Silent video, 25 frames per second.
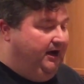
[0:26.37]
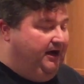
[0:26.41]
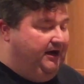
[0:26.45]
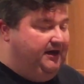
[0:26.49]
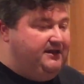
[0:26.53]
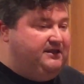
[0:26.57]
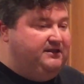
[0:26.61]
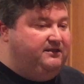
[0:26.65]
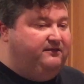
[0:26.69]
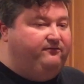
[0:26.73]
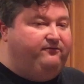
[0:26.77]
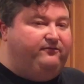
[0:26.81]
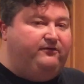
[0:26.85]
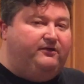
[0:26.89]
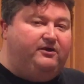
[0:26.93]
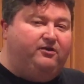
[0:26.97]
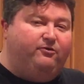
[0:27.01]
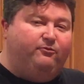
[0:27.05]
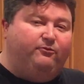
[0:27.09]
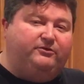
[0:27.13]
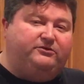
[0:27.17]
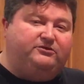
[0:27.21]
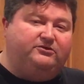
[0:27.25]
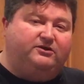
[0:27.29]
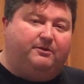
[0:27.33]
In the video,
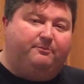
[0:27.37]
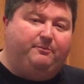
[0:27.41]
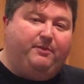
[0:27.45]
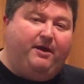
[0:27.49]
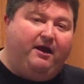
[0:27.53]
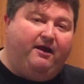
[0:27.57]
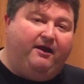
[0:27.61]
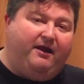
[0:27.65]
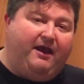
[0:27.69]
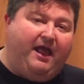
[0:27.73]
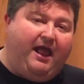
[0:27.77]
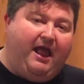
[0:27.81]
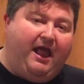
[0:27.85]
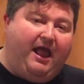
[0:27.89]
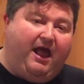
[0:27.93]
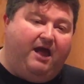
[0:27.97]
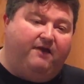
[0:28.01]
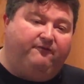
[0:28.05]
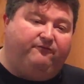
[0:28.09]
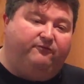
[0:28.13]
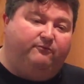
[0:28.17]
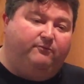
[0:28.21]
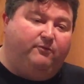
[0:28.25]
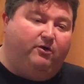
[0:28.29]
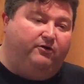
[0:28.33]
we took 1.5
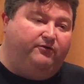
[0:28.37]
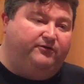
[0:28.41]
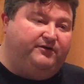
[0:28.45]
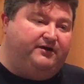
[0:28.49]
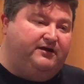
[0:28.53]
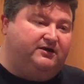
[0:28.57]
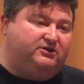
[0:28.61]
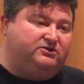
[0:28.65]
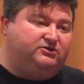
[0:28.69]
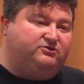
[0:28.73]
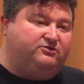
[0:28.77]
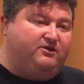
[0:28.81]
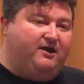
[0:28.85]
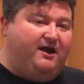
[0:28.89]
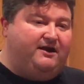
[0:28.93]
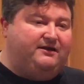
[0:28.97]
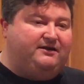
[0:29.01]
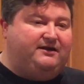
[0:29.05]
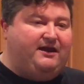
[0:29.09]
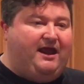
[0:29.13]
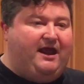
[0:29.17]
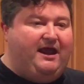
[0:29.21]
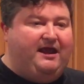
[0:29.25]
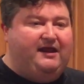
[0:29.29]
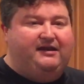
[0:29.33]
pounds of malt
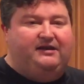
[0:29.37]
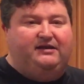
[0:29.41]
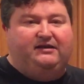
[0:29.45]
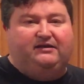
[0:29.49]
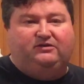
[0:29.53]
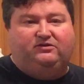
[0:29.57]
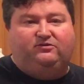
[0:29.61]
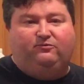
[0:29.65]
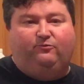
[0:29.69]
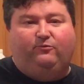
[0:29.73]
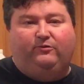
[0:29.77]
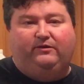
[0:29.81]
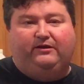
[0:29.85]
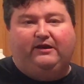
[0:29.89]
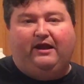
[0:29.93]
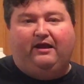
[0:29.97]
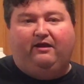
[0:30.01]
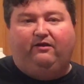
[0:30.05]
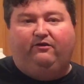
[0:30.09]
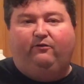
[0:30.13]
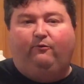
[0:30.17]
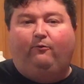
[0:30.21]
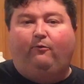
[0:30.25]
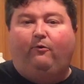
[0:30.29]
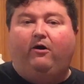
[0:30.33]
extract, added it to 1
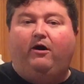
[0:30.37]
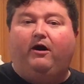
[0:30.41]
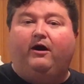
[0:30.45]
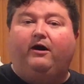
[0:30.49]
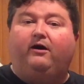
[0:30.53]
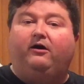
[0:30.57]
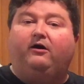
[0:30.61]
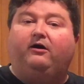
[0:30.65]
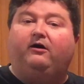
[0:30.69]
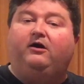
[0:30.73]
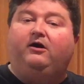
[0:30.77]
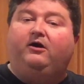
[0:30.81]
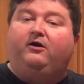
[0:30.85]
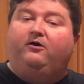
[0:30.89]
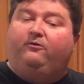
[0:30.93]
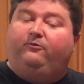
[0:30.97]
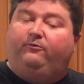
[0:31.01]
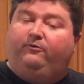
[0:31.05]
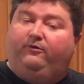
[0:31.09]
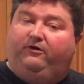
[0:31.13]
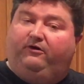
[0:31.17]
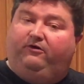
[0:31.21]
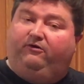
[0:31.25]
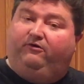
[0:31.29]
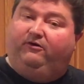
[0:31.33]
gallon of water.
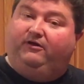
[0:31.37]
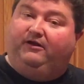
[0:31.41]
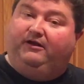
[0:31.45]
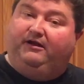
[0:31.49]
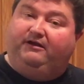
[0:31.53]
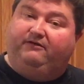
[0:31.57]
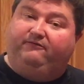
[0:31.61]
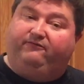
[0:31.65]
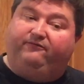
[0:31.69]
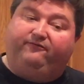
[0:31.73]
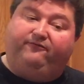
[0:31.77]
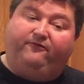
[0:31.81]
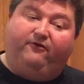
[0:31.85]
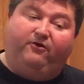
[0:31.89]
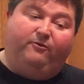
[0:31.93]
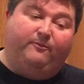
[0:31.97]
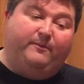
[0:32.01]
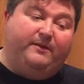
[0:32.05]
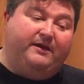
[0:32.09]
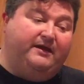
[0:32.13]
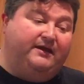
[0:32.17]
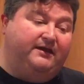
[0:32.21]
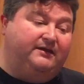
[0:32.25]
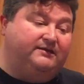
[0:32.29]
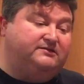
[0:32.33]
We were going to let it
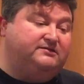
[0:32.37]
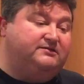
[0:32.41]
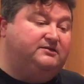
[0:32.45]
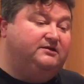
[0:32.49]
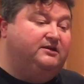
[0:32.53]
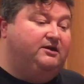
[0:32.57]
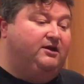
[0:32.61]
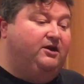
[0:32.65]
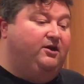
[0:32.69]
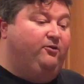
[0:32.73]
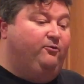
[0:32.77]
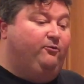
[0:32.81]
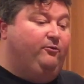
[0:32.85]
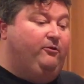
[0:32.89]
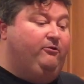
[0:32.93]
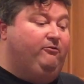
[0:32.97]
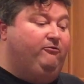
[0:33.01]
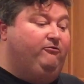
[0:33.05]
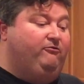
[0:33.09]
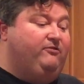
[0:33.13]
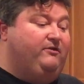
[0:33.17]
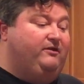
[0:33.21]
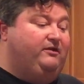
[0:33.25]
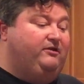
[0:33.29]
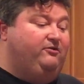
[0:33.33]
ferment. We
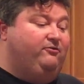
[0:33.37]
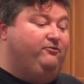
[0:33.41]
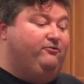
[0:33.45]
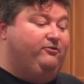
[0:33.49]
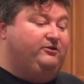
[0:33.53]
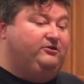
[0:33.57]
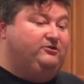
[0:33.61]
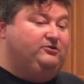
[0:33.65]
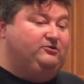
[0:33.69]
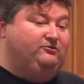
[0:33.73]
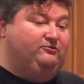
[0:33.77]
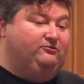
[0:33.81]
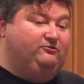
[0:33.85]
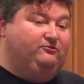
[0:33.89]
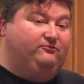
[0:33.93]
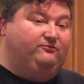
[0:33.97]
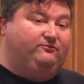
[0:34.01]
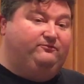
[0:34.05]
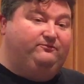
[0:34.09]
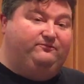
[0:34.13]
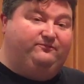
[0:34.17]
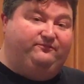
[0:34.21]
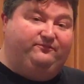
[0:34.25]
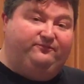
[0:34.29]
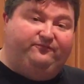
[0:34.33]
were then going to
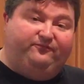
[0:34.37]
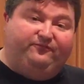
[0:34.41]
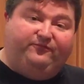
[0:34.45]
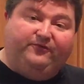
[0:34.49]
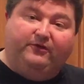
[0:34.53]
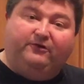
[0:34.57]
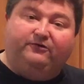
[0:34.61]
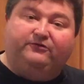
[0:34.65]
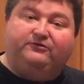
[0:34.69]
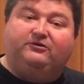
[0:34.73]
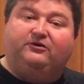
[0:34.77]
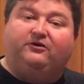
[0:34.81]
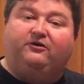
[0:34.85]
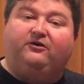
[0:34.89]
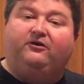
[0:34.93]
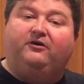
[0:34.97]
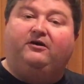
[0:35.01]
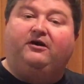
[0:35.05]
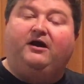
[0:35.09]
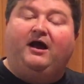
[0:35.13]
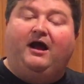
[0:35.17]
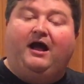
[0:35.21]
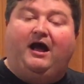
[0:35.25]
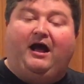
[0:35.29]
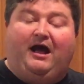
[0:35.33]

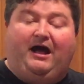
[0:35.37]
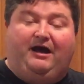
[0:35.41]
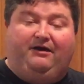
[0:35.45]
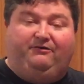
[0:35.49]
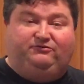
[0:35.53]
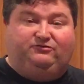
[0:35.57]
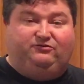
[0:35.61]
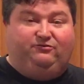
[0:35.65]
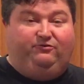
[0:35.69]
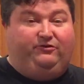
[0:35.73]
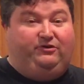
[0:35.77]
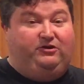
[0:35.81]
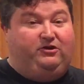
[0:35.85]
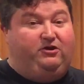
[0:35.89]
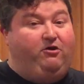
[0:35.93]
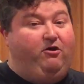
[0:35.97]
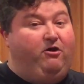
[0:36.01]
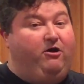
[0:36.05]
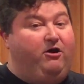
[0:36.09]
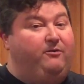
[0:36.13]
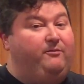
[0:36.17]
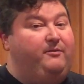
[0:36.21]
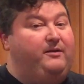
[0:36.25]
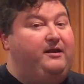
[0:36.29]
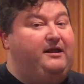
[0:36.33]
filter. I was going to
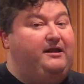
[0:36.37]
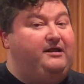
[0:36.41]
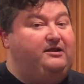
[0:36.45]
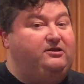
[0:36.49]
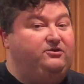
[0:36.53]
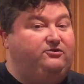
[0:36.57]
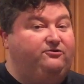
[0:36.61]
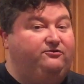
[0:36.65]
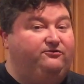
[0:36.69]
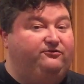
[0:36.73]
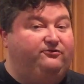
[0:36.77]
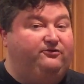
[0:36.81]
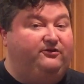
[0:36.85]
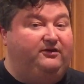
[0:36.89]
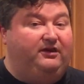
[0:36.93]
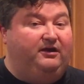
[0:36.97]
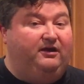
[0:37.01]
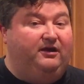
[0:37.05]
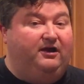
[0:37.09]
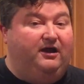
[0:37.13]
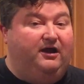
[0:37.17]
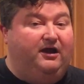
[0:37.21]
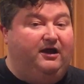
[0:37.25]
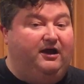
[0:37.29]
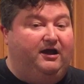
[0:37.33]
carbonate using
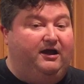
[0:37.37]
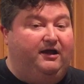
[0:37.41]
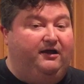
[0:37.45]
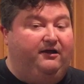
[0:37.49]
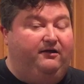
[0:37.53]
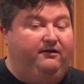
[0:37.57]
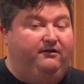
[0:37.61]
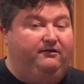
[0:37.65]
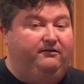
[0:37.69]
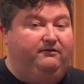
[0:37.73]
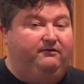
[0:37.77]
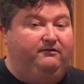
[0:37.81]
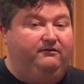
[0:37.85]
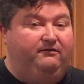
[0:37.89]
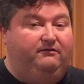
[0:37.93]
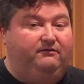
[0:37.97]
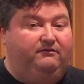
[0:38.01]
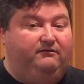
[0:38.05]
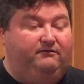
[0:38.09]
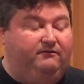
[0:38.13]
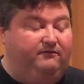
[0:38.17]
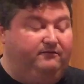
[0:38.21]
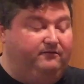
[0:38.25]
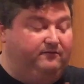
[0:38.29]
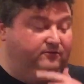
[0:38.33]

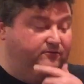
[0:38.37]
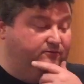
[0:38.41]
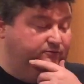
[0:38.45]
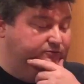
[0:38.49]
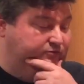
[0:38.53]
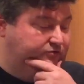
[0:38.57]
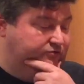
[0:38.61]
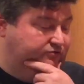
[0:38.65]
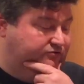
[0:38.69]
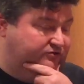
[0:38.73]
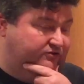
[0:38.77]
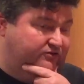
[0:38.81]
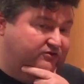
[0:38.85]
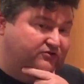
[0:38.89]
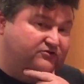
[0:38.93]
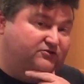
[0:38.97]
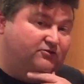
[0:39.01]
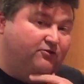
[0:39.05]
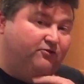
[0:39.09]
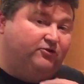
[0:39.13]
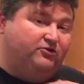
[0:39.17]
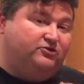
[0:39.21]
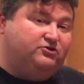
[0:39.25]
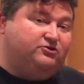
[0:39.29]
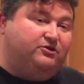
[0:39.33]
the
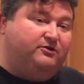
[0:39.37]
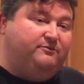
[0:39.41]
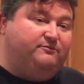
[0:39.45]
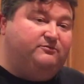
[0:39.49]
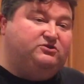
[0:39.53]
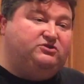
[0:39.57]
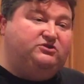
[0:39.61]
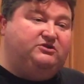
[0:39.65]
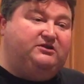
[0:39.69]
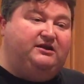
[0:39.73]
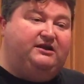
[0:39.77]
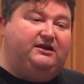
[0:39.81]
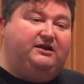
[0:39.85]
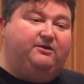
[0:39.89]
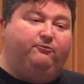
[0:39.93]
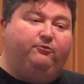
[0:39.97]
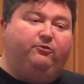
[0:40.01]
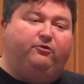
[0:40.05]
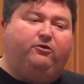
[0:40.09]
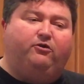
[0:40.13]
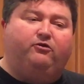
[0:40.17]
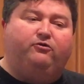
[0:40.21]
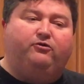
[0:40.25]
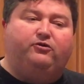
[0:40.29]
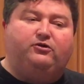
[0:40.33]
soda stream machine. And we
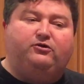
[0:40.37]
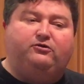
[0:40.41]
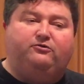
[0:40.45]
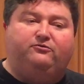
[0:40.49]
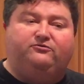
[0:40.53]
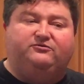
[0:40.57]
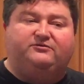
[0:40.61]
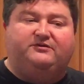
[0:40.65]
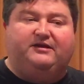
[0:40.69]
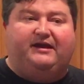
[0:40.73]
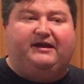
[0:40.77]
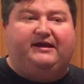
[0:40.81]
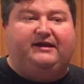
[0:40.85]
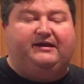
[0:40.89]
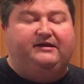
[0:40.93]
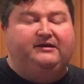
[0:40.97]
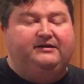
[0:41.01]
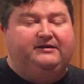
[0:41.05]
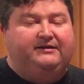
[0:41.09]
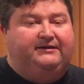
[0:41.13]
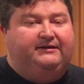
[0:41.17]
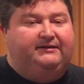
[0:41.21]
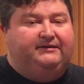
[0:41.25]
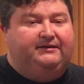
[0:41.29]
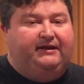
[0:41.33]
were going to use a
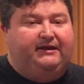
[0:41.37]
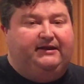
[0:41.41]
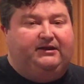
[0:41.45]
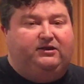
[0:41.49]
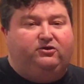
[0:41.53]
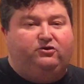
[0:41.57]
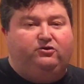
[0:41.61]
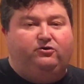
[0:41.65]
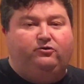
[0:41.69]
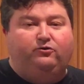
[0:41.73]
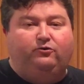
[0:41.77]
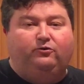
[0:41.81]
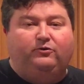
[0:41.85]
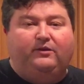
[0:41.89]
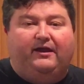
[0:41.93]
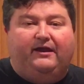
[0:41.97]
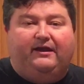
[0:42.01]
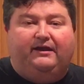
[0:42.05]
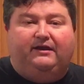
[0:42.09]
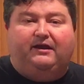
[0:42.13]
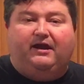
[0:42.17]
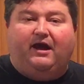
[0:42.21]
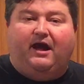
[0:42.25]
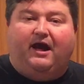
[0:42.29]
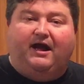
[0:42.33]
like
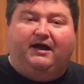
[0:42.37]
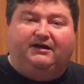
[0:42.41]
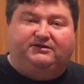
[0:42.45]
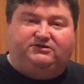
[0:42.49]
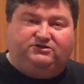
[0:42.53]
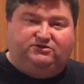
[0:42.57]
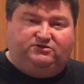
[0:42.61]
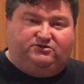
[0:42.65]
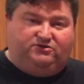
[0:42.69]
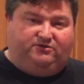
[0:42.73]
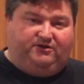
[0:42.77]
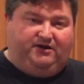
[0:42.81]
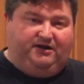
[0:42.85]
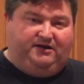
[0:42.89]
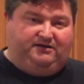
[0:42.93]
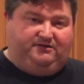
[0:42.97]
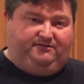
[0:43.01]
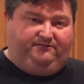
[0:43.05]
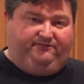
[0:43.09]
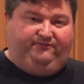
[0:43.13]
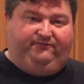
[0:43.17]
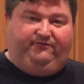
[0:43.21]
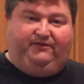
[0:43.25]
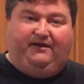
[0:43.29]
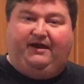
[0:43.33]
Kool-Aid concentrate
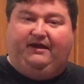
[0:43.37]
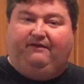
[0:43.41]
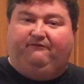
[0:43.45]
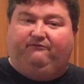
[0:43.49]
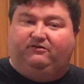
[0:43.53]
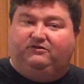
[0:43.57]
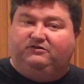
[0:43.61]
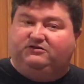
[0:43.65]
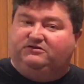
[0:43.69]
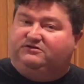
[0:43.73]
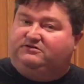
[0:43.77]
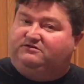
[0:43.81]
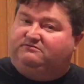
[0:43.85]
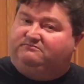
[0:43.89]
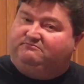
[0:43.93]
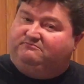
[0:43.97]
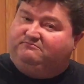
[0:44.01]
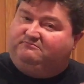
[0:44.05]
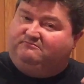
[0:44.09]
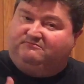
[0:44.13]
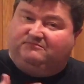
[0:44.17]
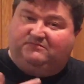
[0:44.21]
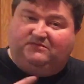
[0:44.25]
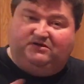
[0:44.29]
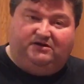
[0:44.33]
flavor. Just
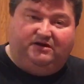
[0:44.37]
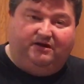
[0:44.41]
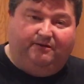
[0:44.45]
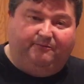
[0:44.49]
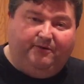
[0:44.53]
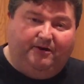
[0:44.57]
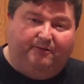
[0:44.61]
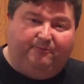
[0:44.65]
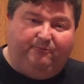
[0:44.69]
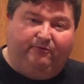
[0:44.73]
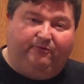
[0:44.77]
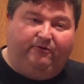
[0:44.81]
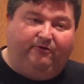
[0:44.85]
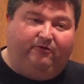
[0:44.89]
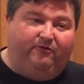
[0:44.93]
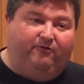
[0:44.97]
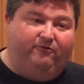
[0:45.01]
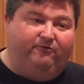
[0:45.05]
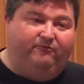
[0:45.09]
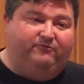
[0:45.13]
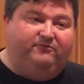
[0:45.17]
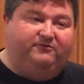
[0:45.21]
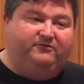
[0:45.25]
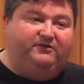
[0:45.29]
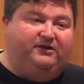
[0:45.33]
come up with our
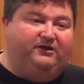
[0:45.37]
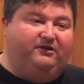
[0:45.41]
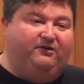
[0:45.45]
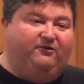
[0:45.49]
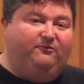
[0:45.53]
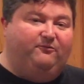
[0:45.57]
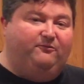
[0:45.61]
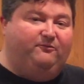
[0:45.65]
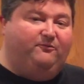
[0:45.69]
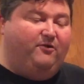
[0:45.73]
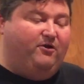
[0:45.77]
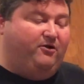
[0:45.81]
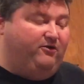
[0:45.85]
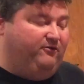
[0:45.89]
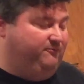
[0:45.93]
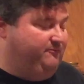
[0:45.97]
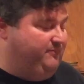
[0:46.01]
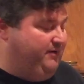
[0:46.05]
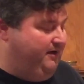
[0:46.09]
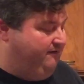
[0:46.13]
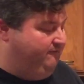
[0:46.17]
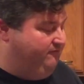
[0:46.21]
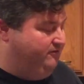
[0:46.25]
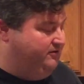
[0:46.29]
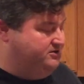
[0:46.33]
own, you know, malt
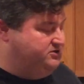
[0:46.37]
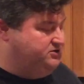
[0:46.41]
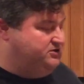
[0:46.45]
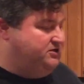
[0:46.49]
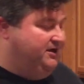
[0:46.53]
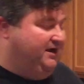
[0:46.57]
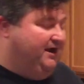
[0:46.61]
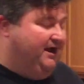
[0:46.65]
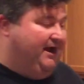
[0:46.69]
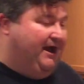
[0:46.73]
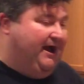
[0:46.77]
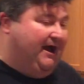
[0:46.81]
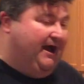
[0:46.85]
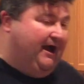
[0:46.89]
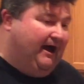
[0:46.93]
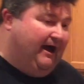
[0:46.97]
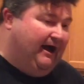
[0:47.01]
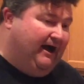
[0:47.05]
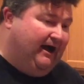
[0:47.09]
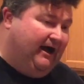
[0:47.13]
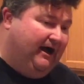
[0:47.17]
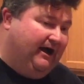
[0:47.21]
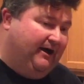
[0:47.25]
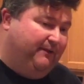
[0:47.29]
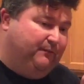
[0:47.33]
beverage.
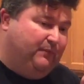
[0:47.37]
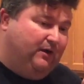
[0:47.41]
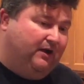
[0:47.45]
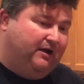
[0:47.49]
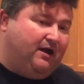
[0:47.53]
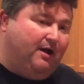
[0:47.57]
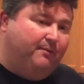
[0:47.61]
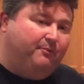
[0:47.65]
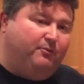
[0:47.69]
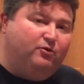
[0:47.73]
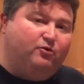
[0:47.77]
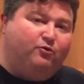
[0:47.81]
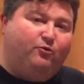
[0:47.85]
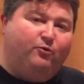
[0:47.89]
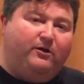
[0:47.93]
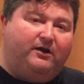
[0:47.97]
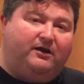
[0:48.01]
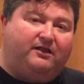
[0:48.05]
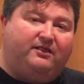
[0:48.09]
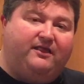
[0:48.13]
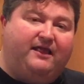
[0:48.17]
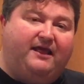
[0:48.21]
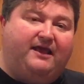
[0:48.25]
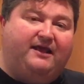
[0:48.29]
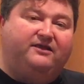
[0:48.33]
A couple of
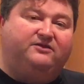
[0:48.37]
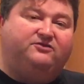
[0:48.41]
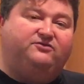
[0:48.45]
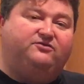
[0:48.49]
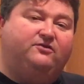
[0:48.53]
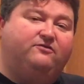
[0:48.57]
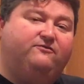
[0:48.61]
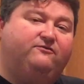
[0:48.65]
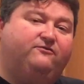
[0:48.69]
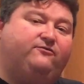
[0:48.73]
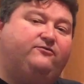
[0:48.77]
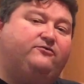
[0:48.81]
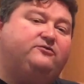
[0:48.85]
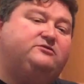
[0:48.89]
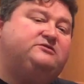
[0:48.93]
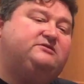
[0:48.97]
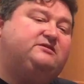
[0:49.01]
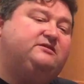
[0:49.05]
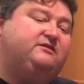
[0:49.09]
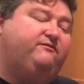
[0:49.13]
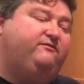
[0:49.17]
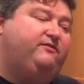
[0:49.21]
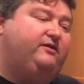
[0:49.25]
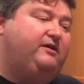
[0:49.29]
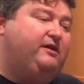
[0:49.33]
quick things. First,
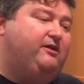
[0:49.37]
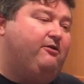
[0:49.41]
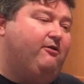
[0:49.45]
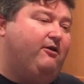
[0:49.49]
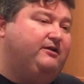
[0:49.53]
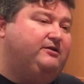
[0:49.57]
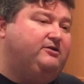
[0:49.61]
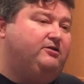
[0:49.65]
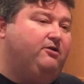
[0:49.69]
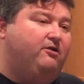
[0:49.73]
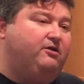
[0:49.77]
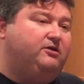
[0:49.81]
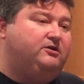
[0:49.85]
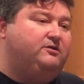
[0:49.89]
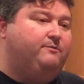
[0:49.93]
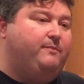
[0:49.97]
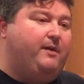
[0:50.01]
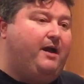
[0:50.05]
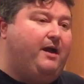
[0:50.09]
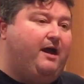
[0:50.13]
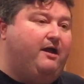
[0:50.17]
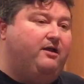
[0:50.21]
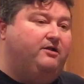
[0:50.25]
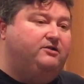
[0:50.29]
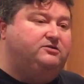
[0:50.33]
in the video, I talked
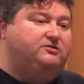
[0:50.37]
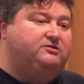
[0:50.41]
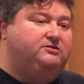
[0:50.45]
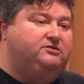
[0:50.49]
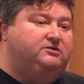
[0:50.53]
about